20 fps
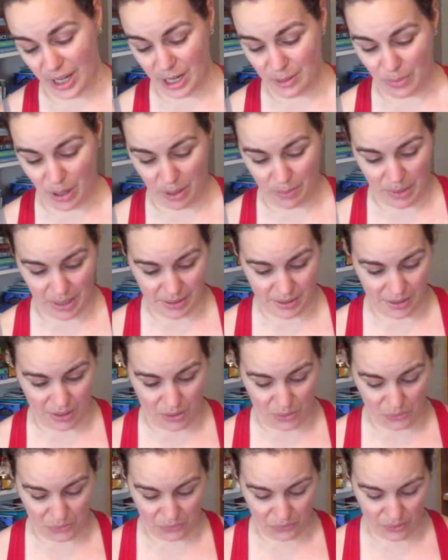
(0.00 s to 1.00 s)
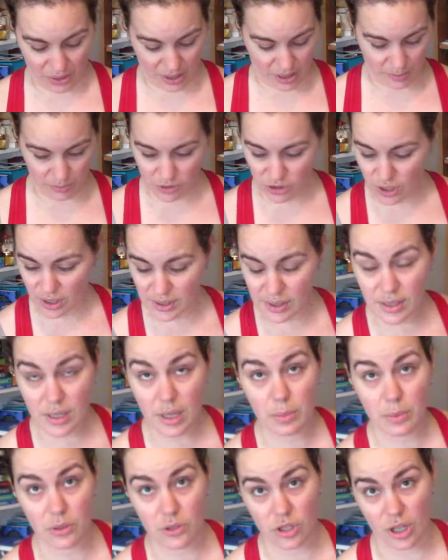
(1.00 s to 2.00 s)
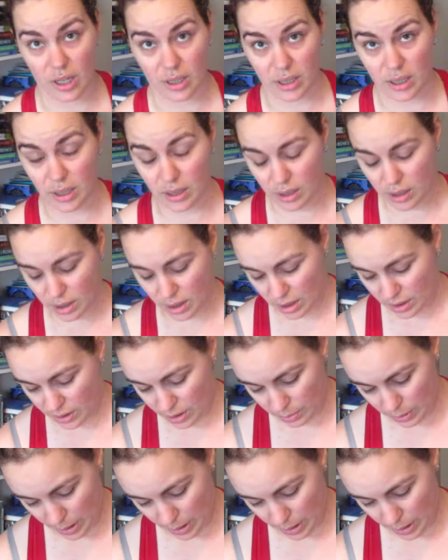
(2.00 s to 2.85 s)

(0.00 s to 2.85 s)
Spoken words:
I'd bought myself, and I'm just double checking the